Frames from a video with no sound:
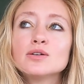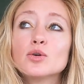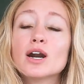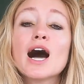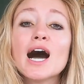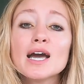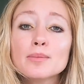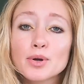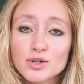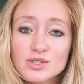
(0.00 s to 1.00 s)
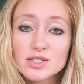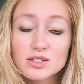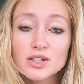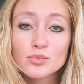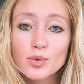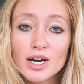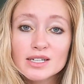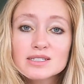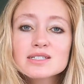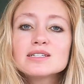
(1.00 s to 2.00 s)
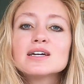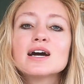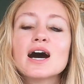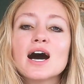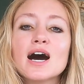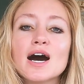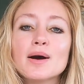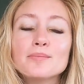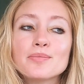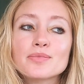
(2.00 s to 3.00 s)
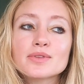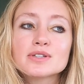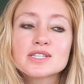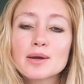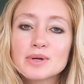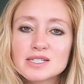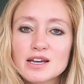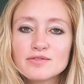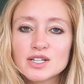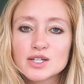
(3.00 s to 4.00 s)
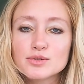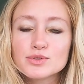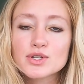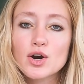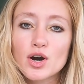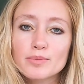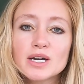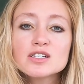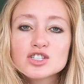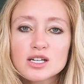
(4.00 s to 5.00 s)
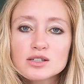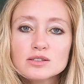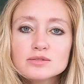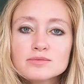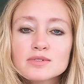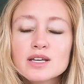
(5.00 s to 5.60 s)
or I personally want, side-by-side videos on my channel.